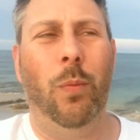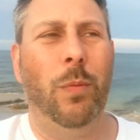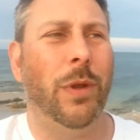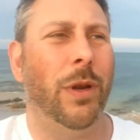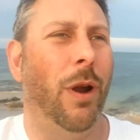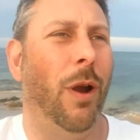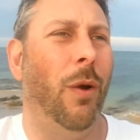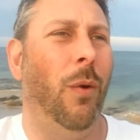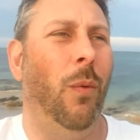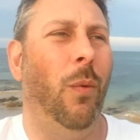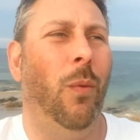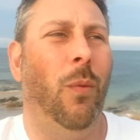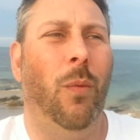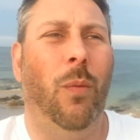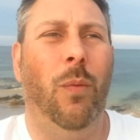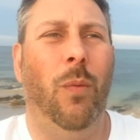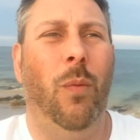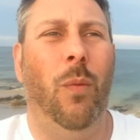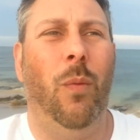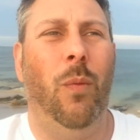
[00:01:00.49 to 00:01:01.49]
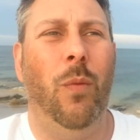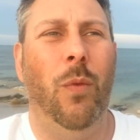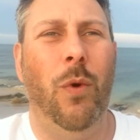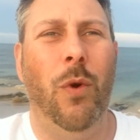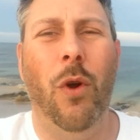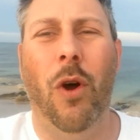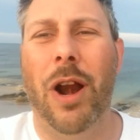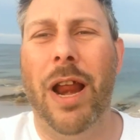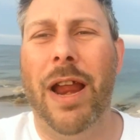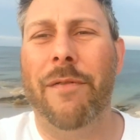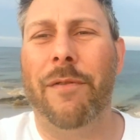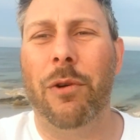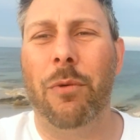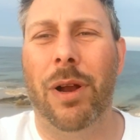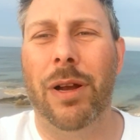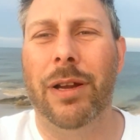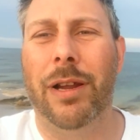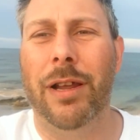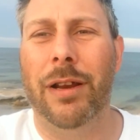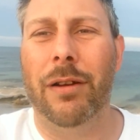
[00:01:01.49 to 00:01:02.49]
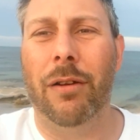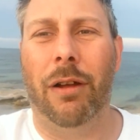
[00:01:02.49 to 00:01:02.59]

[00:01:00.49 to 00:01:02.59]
you know, not everyone can,